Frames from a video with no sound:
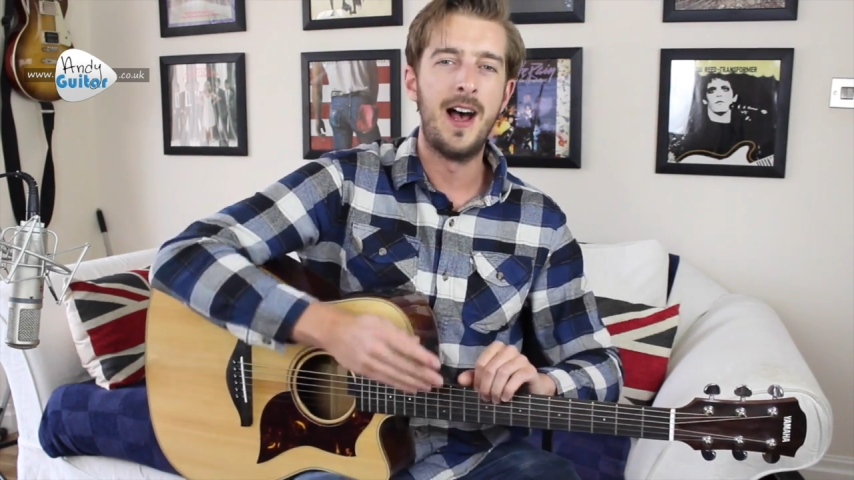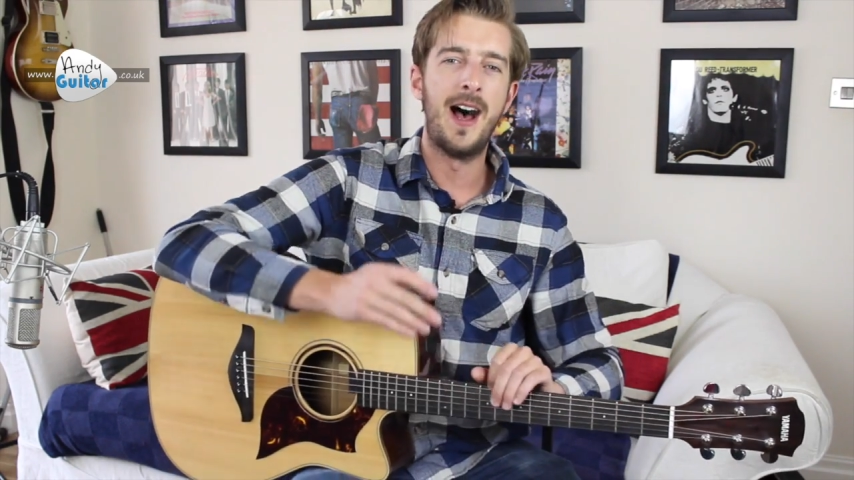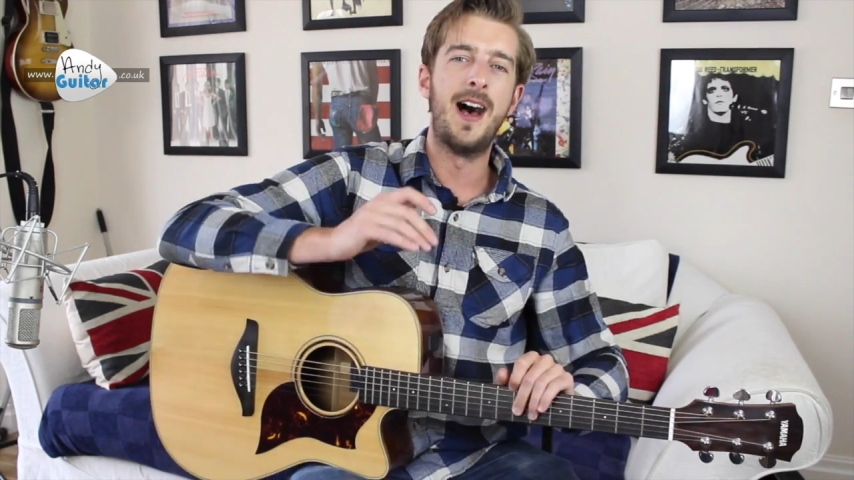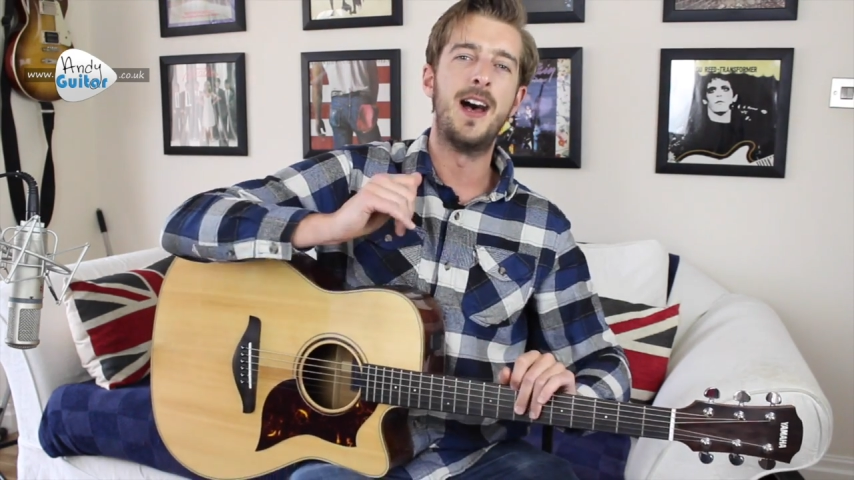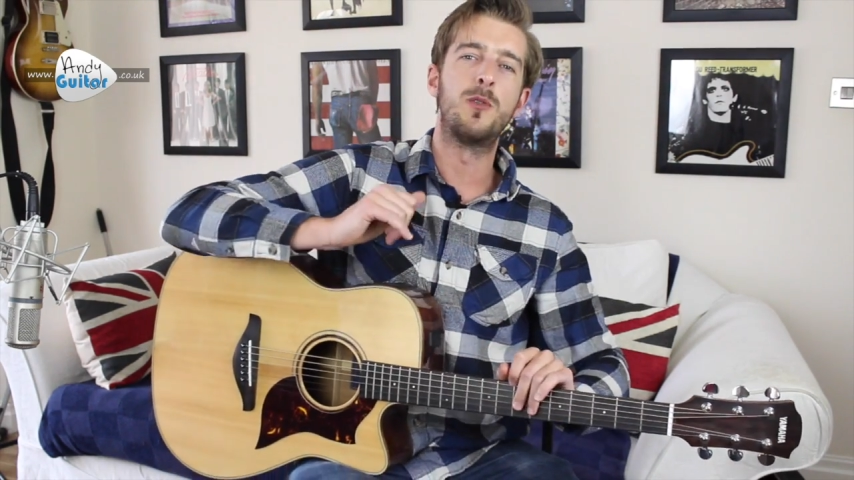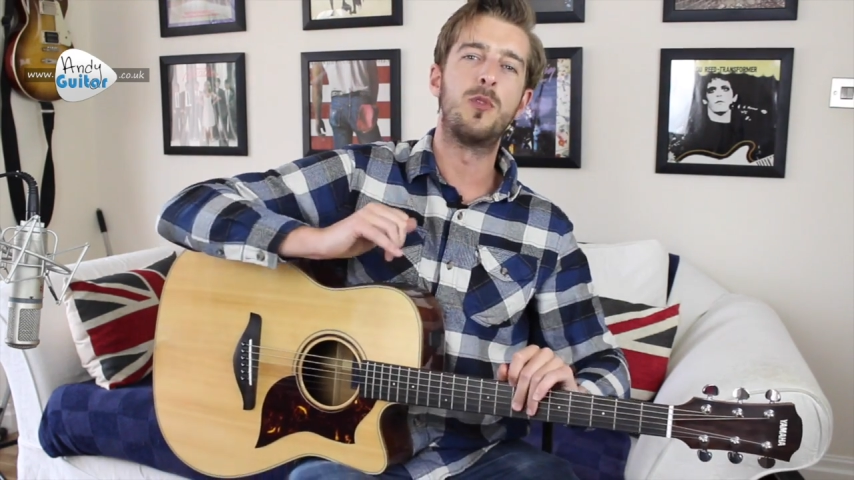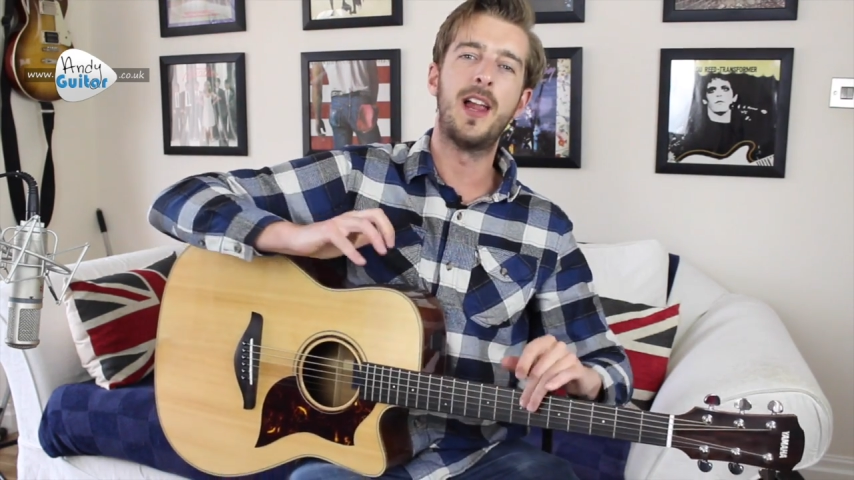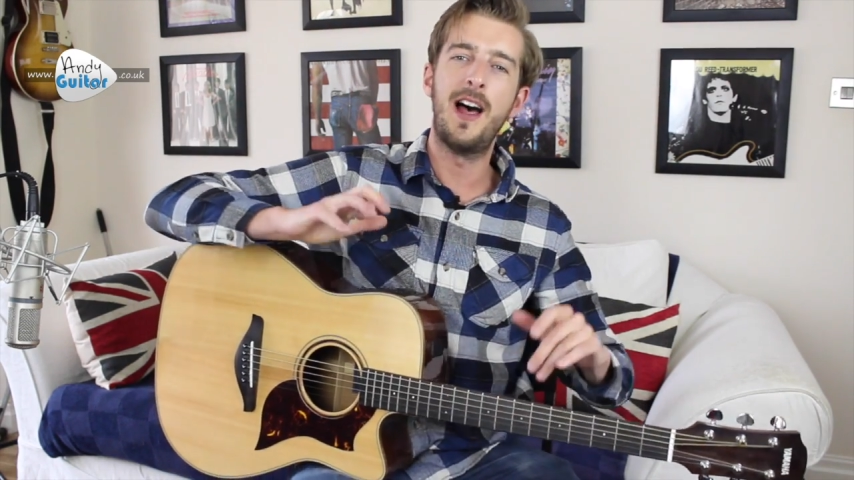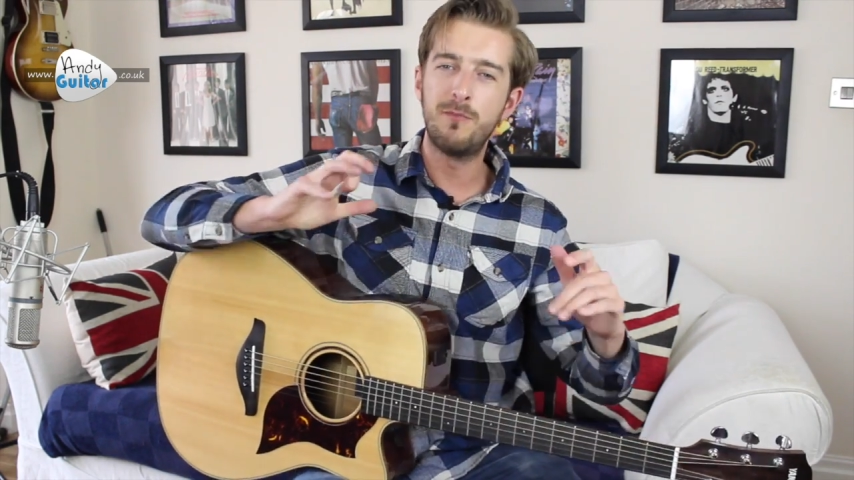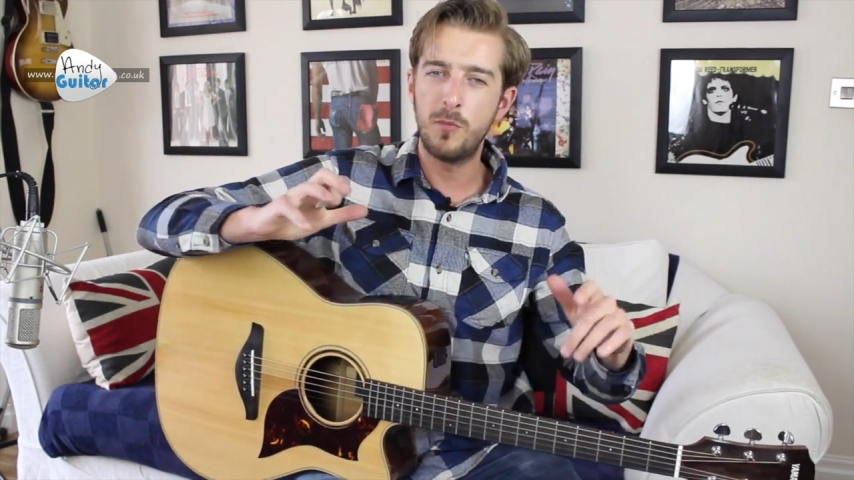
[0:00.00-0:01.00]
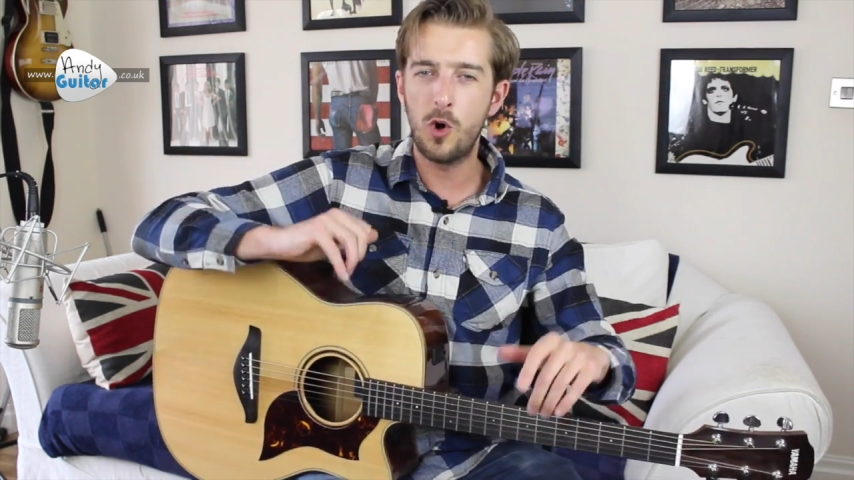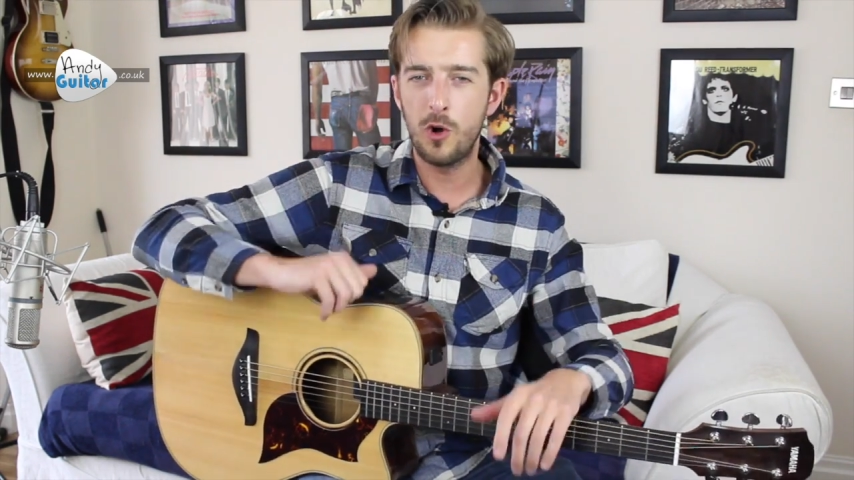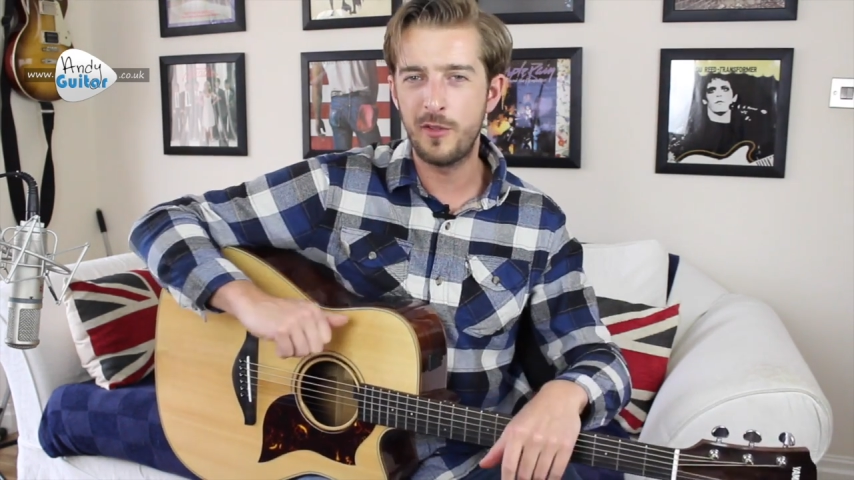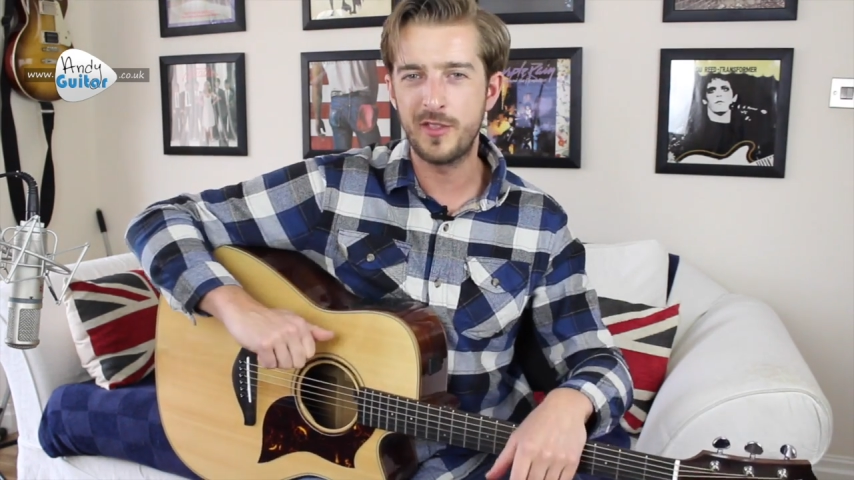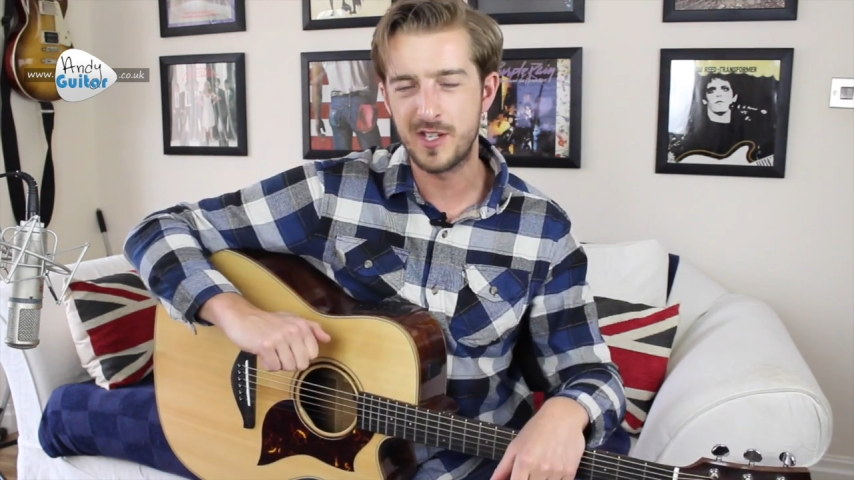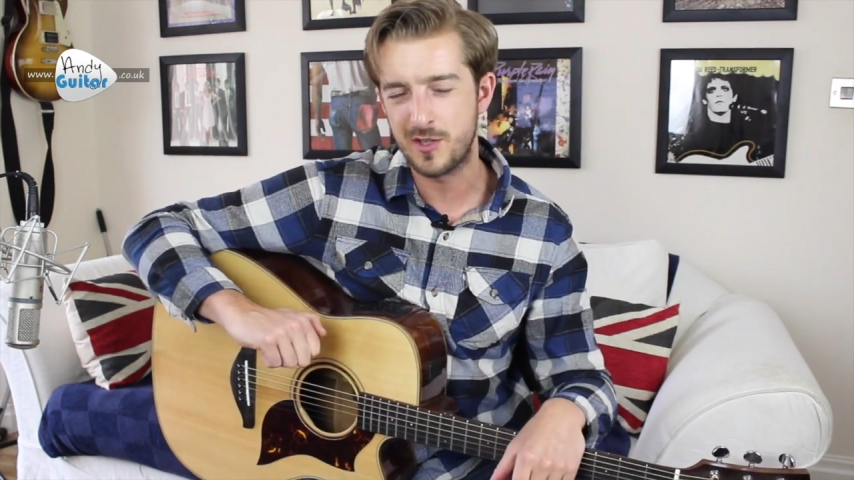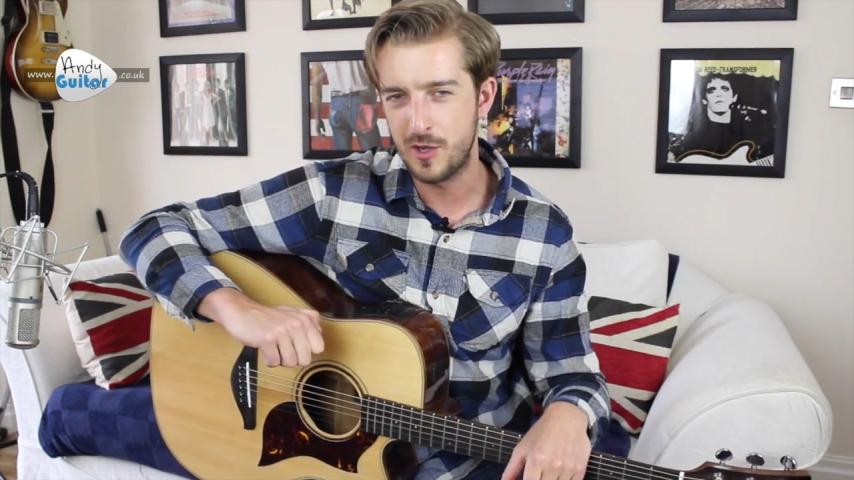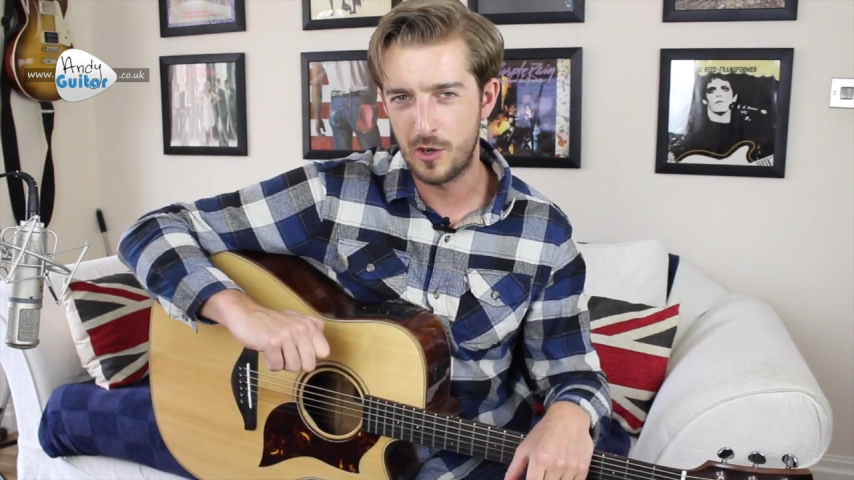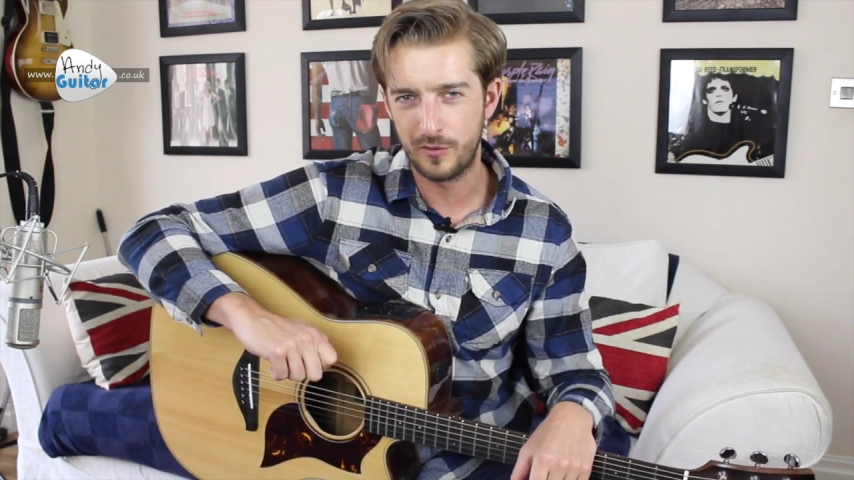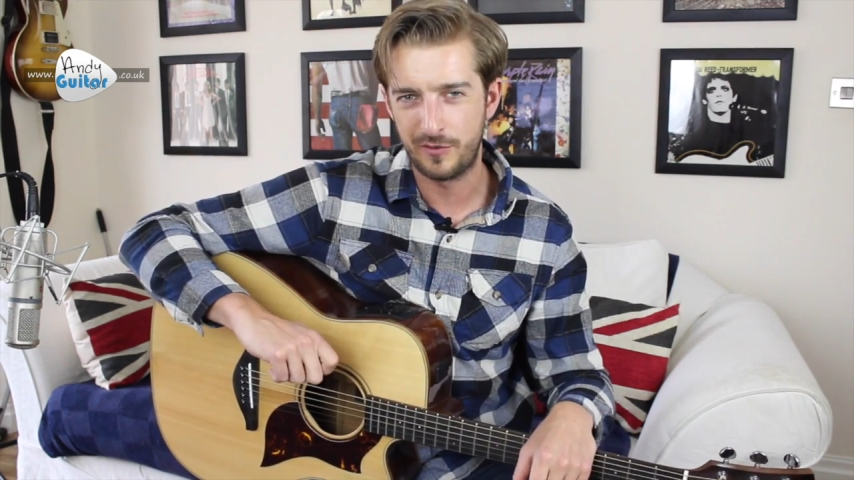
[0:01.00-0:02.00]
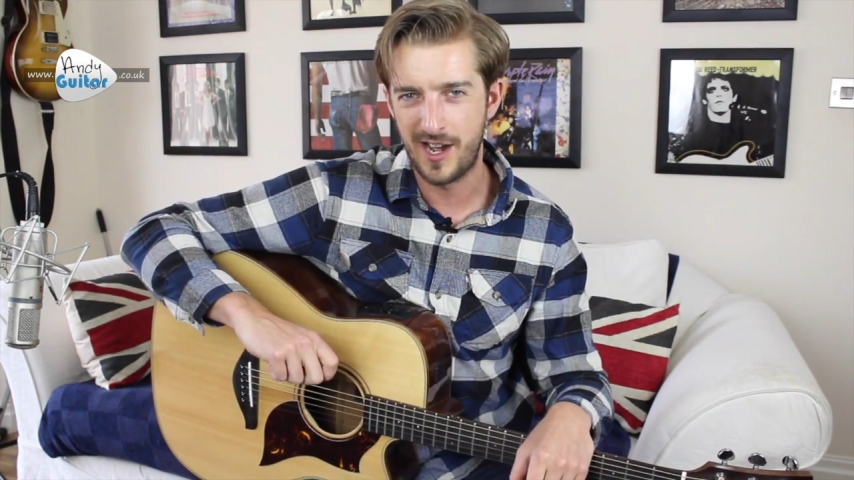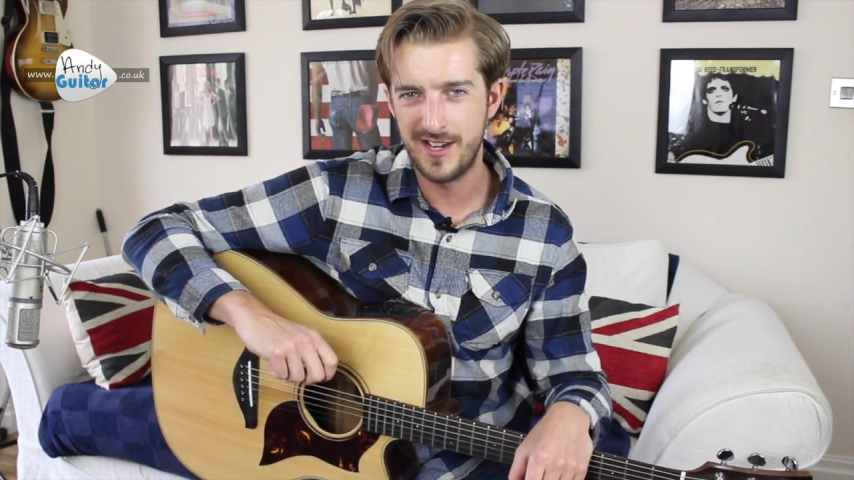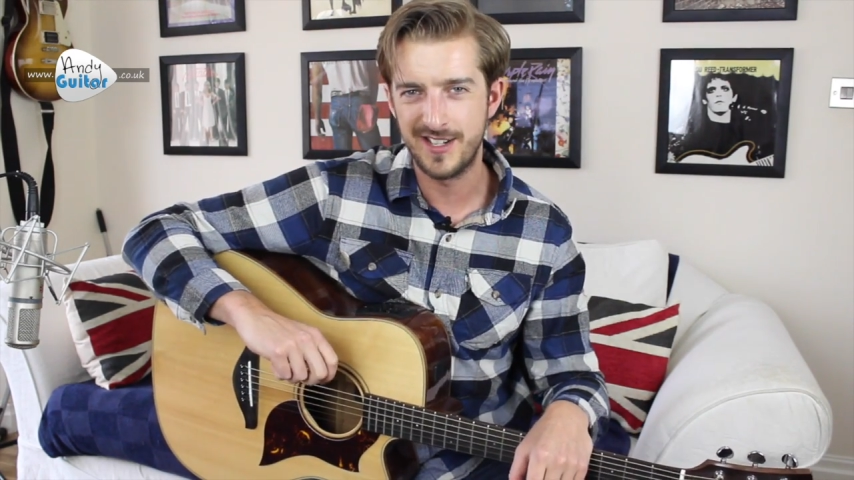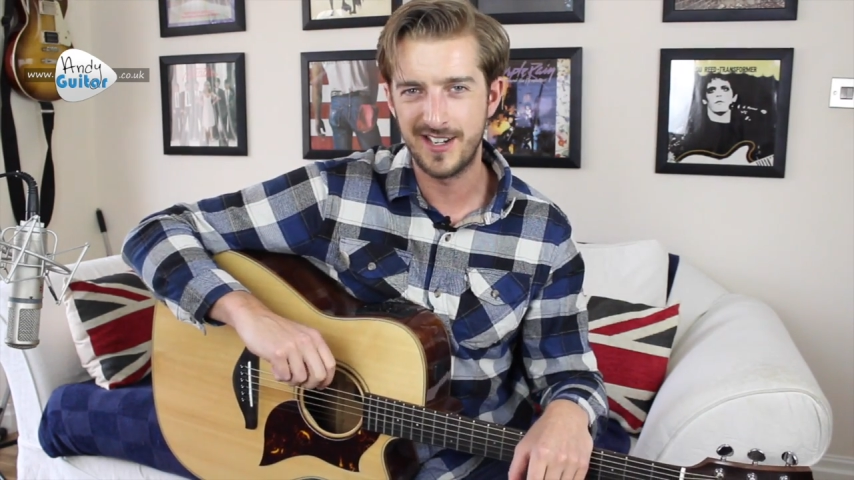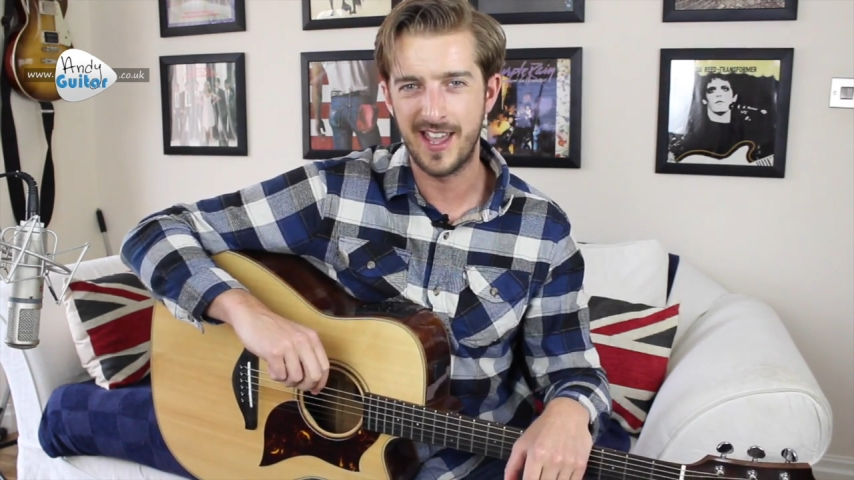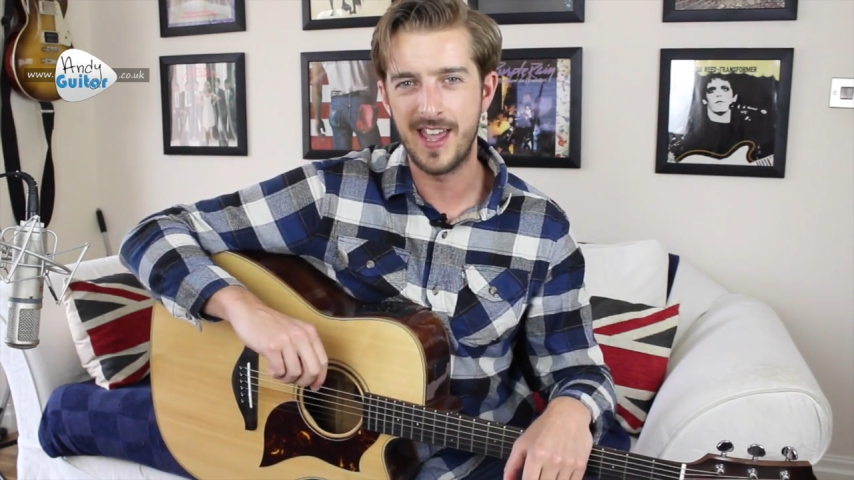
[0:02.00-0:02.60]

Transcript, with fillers: And we'll have more on this note finding